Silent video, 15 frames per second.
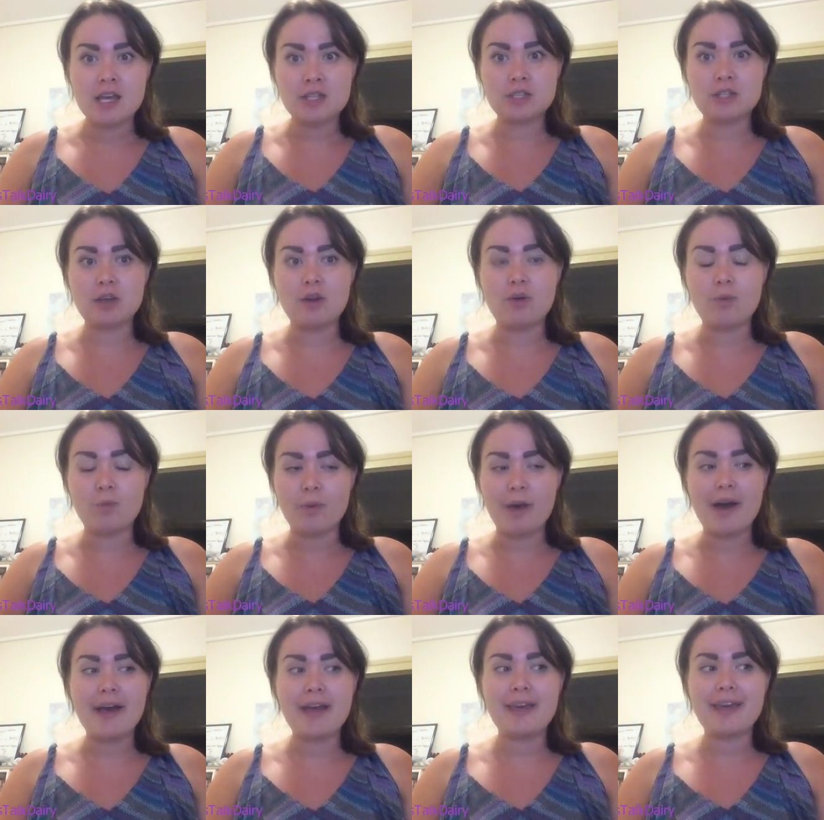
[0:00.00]
So
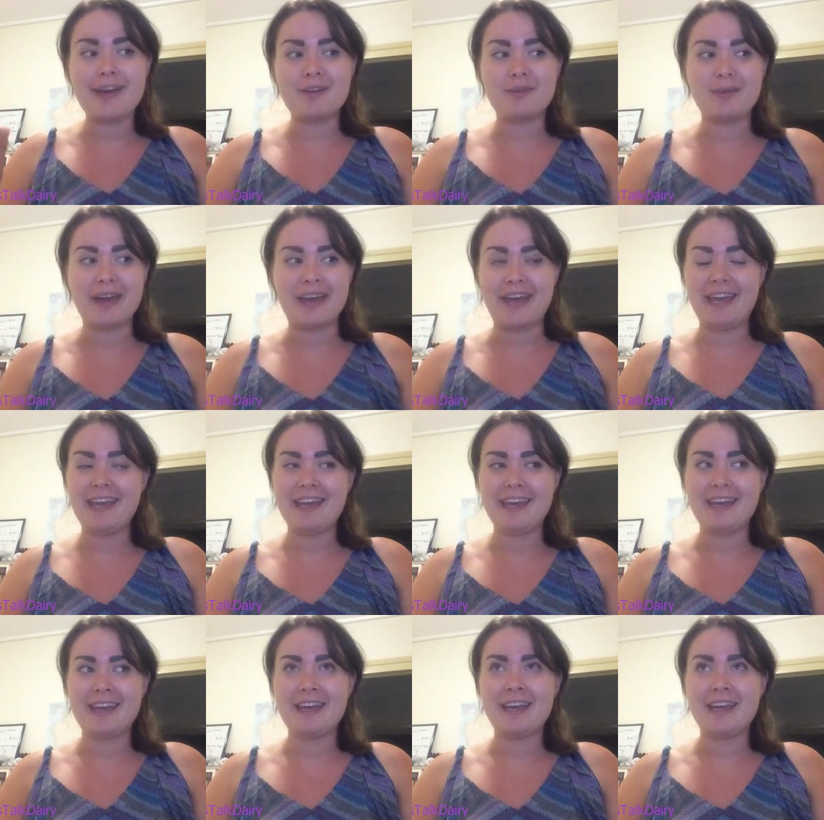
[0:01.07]
why are we